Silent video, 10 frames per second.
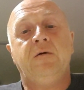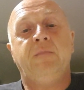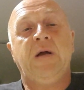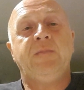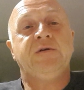
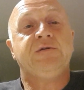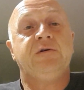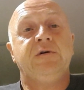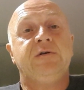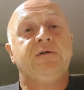maybe
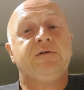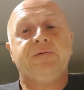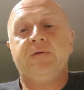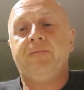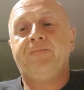ciders,
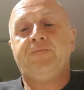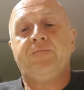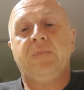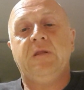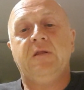
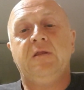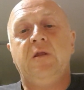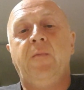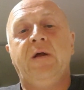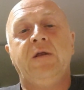
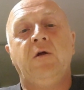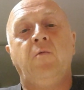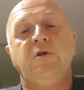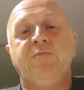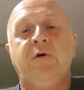depending on
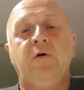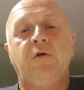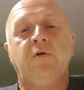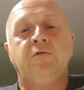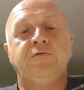which part of
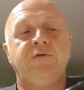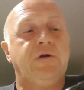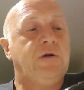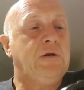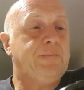the country
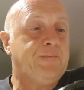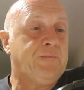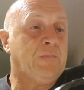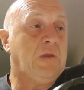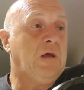you're in.
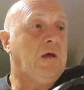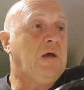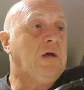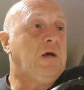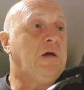
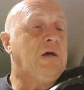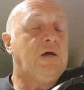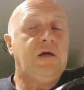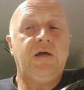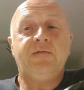
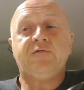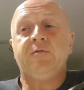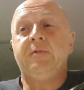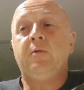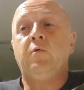If
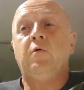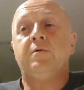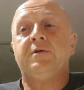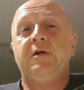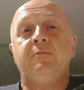somebody
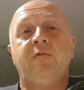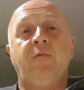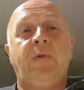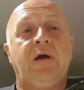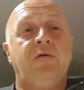walked in with a
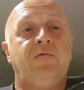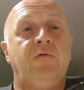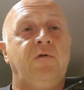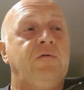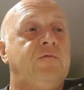bag
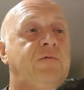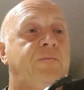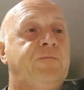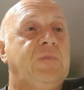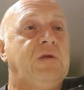full of
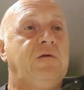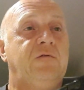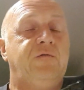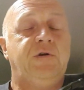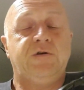
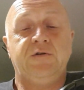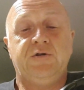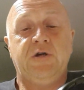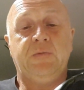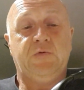fish and
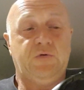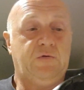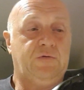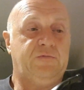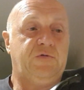chips,
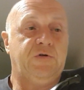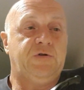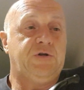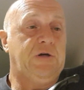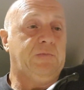or just
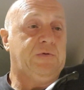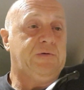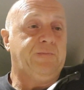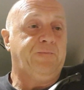chips,